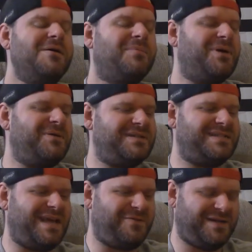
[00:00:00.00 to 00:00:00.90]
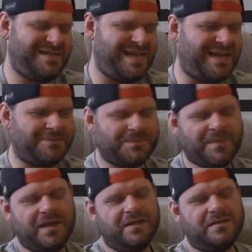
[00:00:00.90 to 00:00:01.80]
Pretty much that what he said.
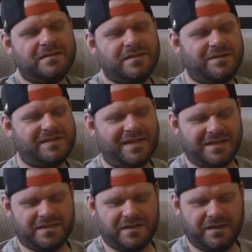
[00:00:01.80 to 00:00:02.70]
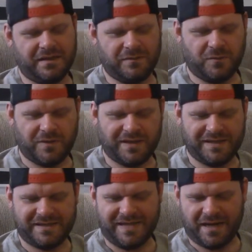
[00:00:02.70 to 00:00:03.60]
So essentially, what
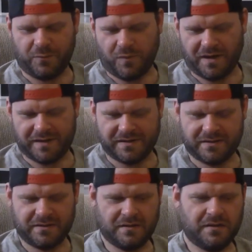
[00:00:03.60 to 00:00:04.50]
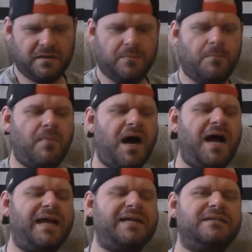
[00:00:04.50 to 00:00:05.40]
he said was,
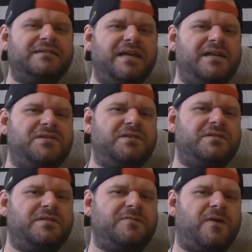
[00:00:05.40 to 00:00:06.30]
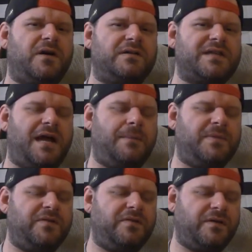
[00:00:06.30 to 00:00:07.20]
my intentions, as far as I'm
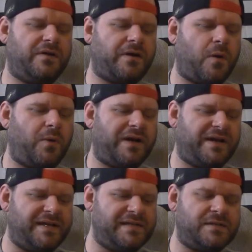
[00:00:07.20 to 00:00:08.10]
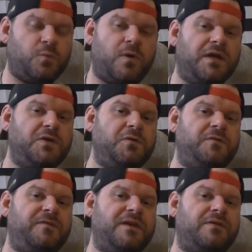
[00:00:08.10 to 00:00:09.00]
concerned, are what it is. What you
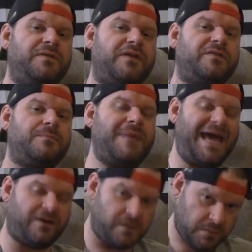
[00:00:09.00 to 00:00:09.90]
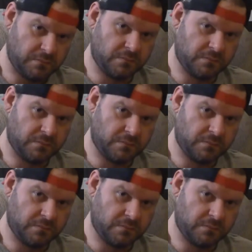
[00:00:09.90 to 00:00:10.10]
feel doesn't matter.